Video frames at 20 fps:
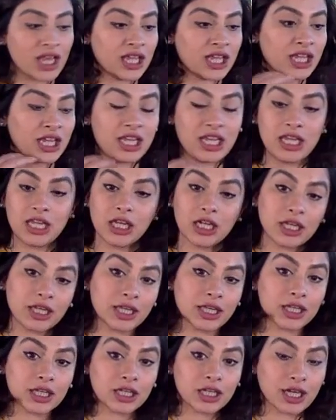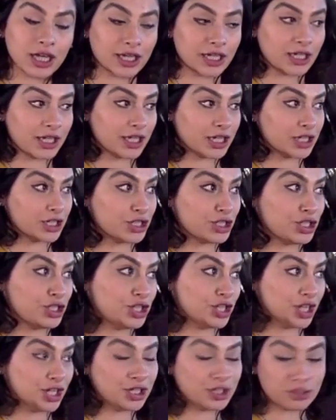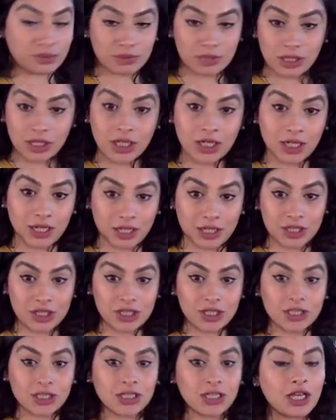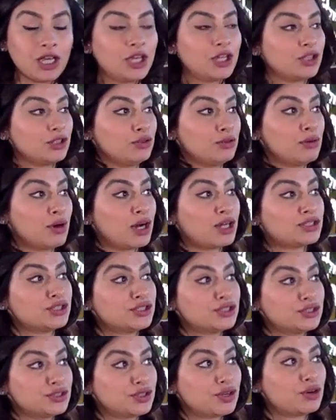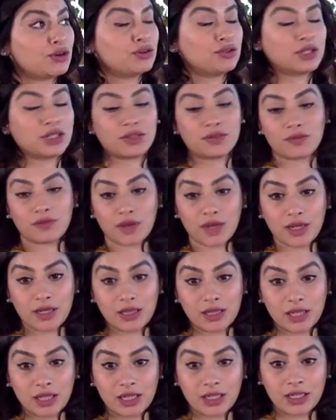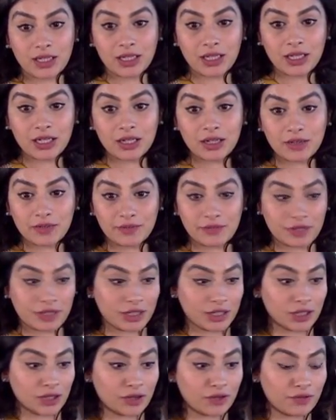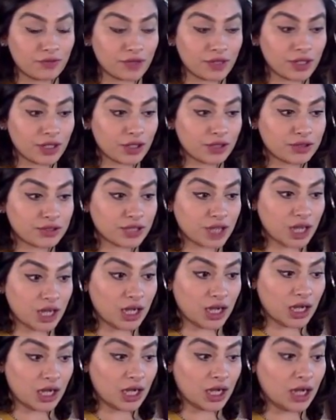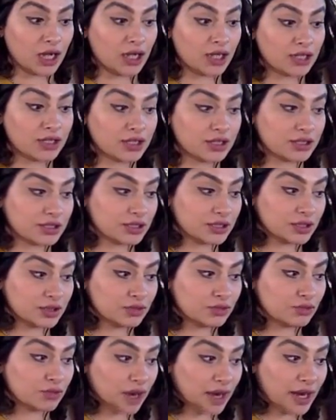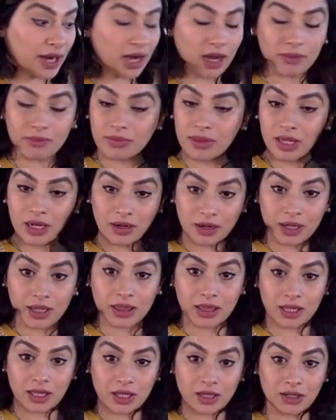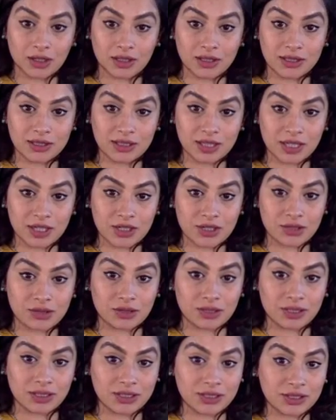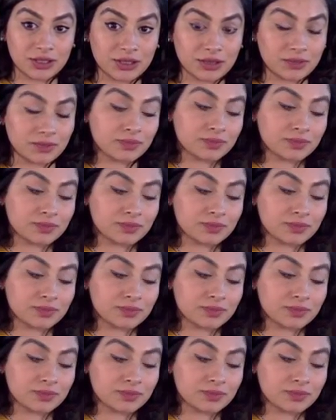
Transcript: healing and like a genuine connection, you are so gonna find that in a Virgo. Virgos are right up there, I think, on the sexual list.